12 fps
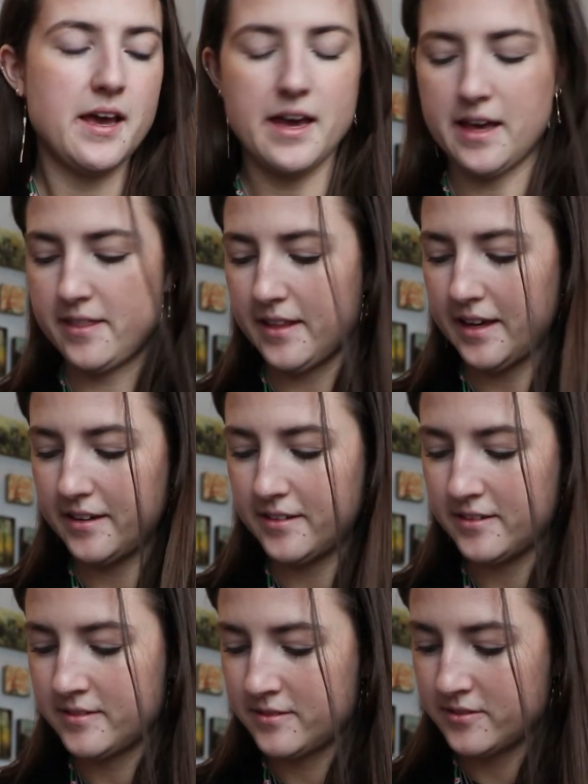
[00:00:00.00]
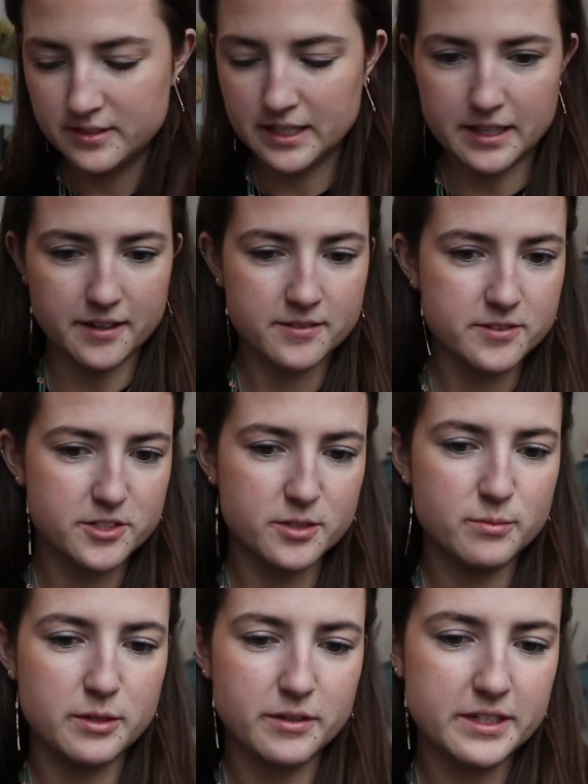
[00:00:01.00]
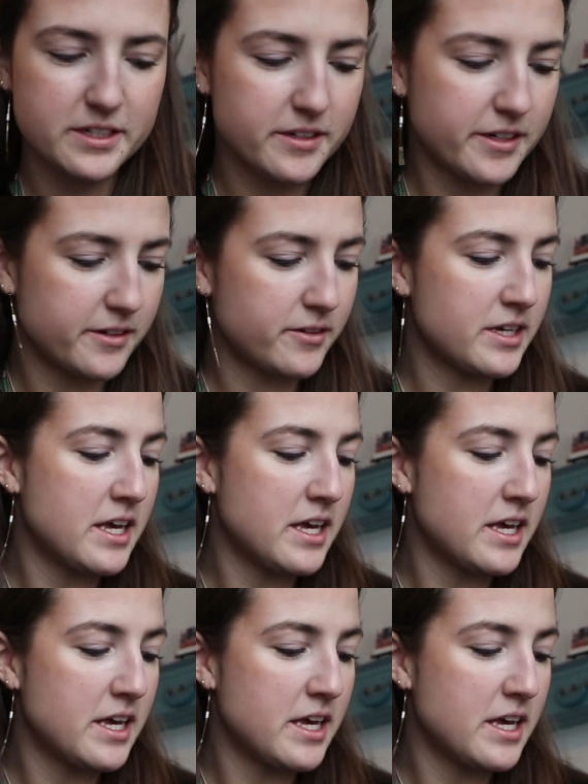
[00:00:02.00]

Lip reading: and then yeah, should be ready to go.